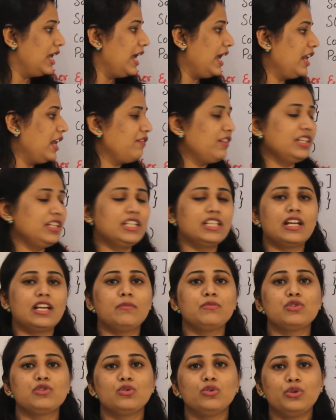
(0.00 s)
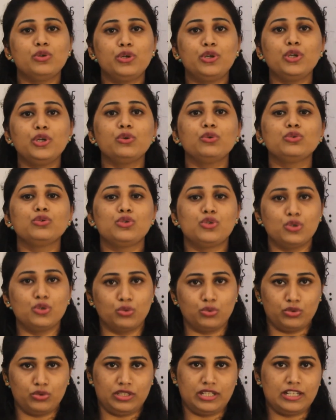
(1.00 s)
And when it comes to due
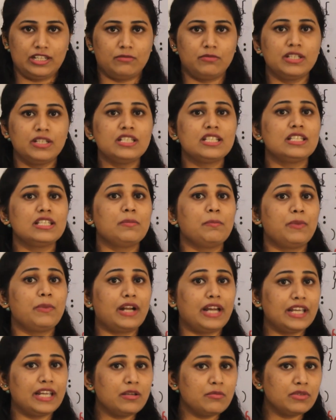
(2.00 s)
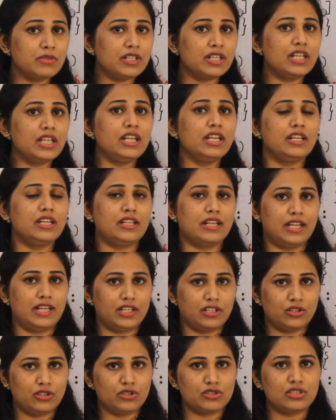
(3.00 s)
to, that means the primary
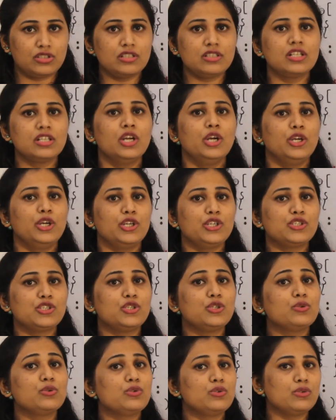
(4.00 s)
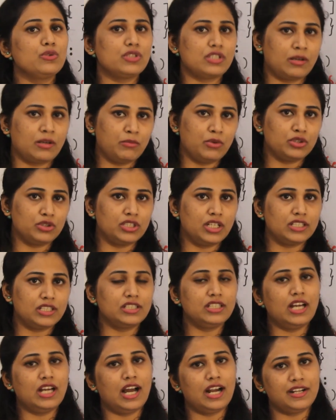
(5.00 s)
diagnosis is due to some or the
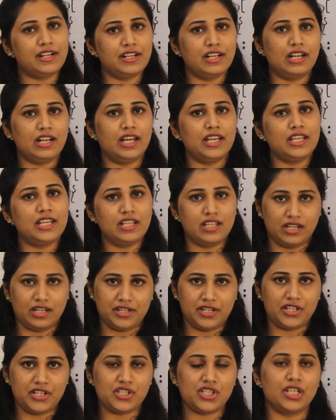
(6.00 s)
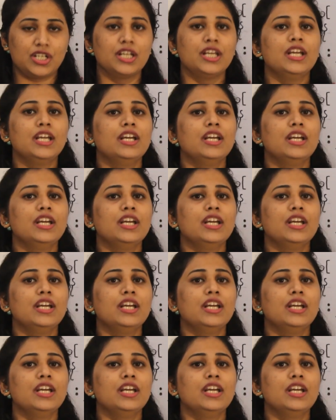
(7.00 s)
other underlying condition.